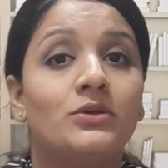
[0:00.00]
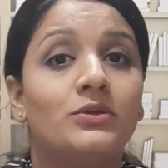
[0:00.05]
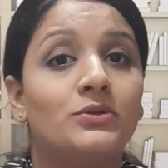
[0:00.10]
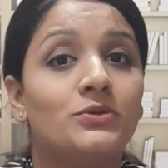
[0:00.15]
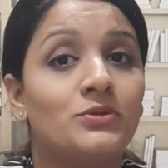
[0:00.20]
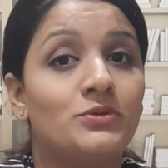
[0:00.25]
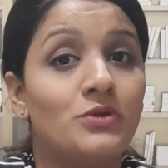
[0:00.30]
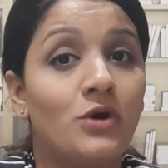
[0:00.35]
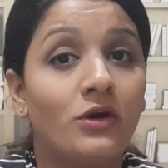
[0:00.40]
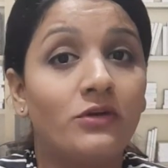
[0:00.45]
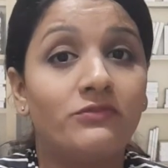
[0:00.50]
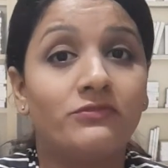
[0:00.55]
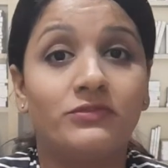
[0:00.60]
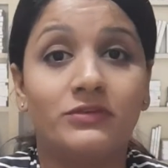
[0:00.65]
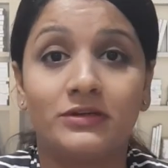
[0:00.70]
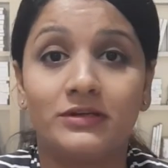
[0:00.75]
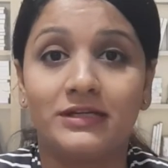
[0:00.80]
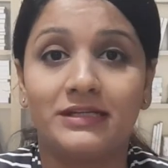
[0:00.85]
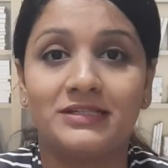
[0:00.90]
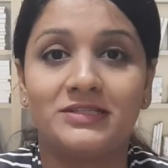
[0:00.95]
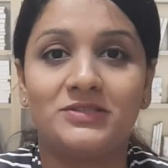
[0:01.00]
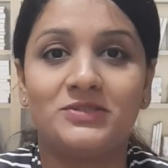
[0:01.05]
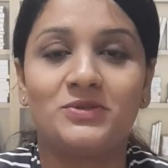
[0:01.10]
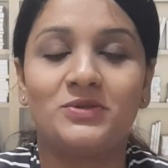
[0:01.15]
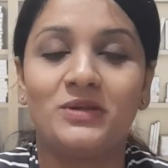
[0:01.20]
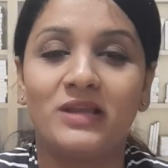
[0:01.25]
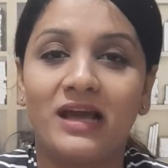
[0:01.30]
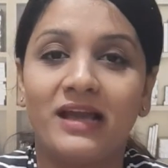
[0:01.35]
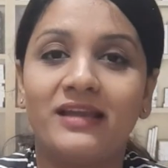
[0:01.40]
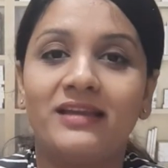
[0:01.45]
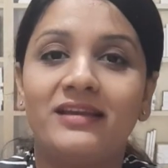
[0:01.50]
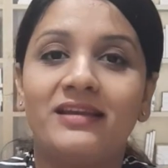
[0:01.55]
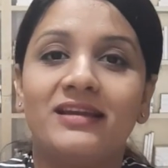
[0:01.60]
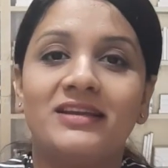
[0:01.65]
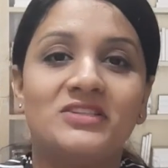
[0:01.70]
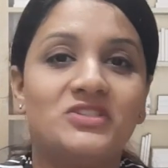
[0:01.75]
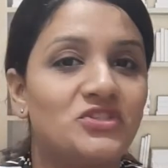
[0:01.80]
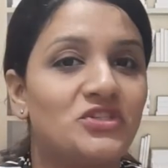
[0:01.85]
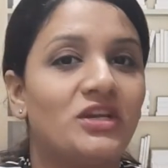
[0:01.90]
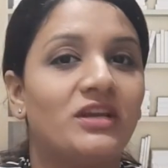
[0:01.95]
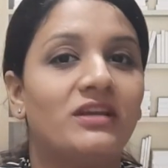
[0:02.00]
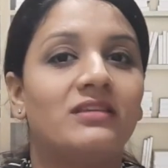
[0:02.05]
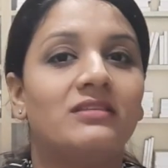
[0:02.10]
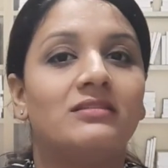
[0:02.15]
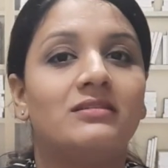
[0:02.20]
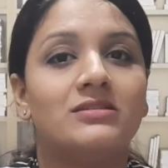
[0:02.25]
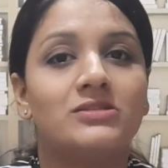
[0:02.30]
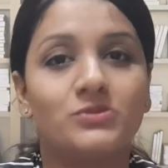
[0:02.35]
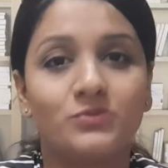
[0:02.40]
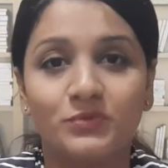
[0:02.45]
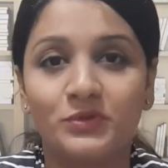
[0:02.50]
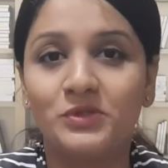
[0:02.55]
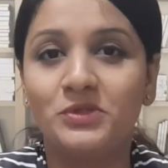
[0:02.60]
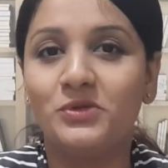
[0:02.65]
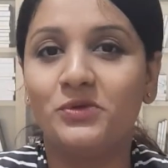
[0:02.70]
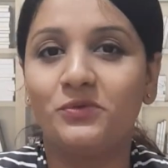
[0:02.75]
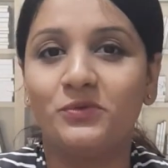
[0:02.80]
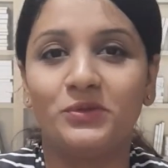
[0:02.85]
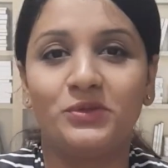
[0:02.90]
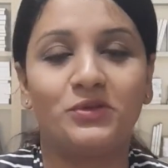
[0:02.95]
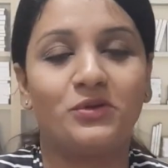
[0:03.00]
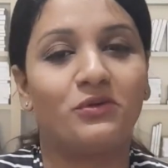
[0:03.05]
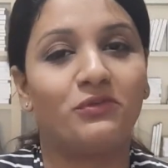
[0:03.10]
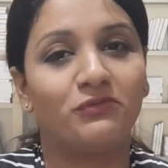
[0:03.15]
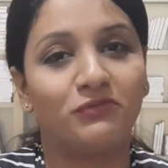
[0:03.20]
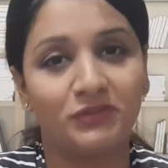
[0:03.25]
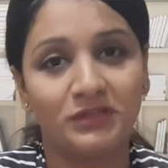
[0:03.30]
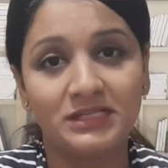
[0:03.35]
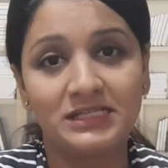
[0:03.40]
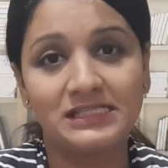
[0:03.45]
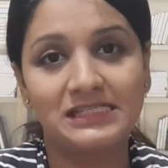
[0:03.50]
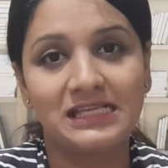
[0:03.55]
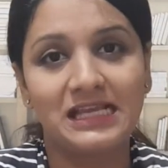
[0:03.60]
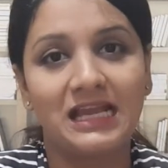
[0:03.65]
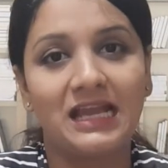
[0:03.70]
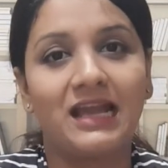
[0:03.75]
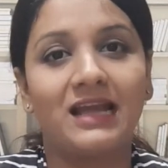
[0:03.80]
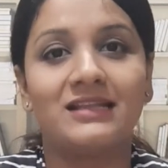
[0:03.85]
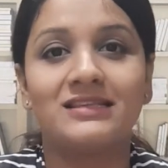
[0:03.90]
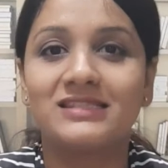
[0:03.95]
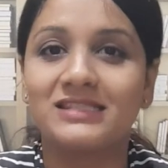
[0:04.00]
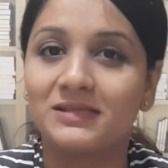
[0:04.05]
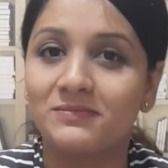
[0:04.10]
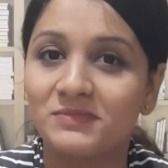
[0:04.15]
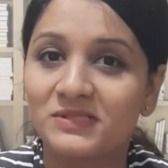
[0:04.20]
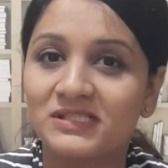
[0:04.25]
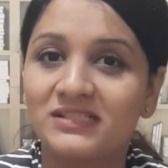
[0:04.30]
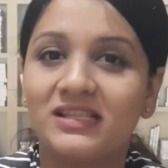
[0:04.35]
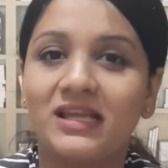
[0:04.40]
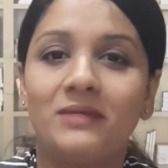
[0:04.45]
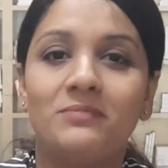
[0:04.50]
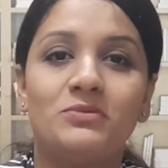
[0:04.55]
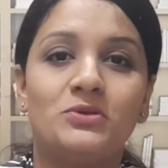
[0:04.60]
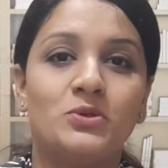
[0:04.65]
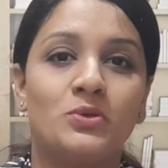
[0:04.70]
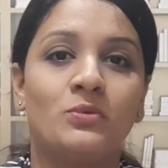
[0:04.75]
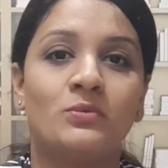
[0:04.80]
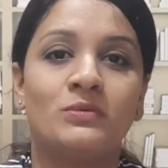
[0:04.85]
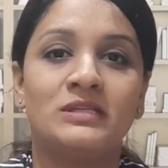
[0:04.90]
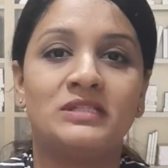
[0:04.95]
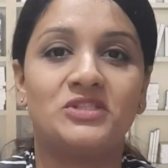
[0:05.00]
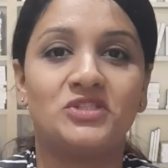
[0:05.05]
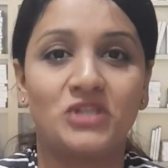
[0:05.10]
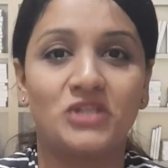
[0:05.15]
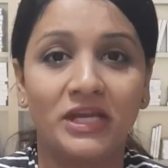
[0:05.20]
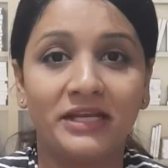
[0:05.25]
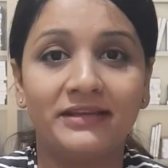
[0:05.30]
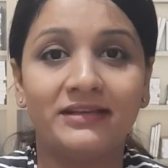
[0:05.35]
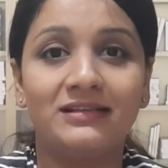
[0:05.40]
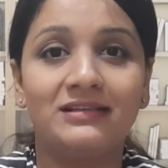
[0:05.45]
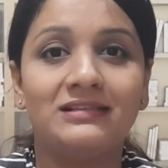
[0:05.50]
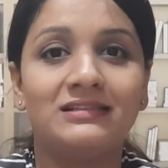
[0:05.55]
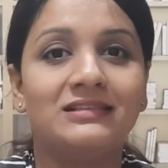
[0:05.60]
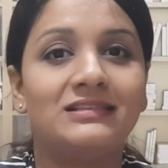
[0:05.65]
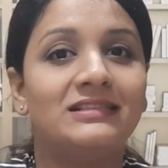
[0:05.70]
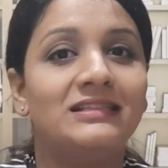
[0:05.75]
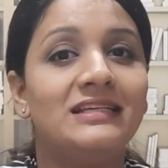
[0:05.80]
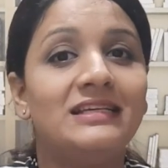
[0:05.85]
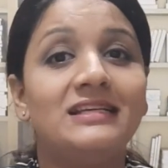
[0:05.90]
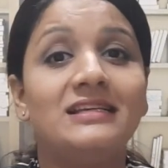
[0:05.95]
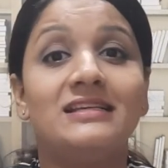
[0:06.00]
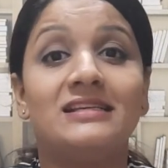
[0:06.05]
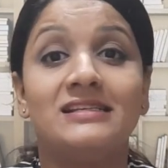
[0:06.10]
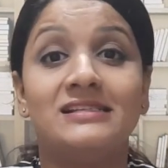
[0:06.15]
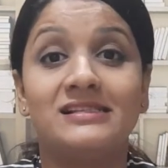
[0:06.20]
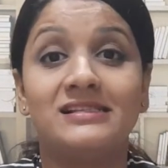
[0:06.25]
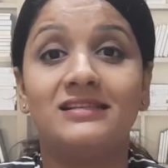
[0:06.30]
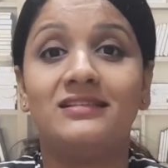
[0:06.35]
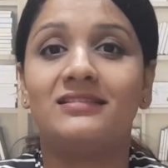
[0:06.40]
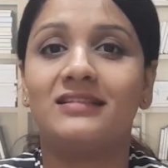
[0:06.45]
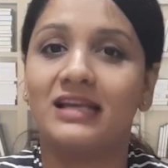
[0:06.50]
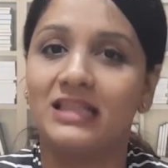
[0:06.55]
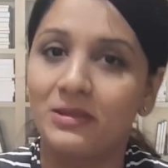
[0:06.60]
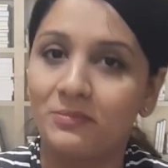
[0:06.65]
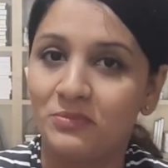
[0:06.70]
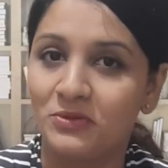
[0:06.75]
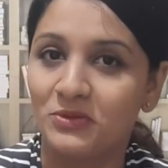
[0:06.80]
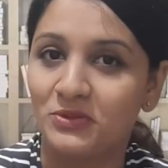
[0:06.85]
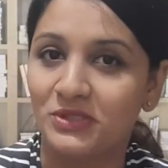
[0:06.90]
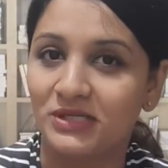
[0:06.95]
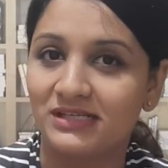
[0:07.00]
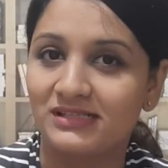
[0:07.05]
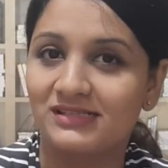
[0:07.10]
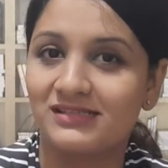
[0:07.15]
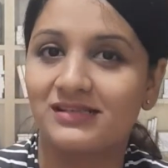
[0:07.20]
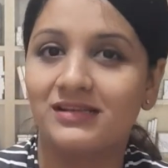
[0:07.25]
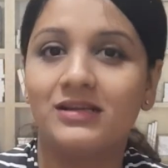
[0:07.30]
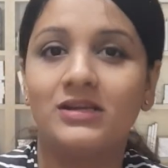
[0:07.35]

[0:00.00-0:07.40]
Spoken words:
Do not forget to like and share this video with your friends and subscribe to our channel Be Easy Therapeutics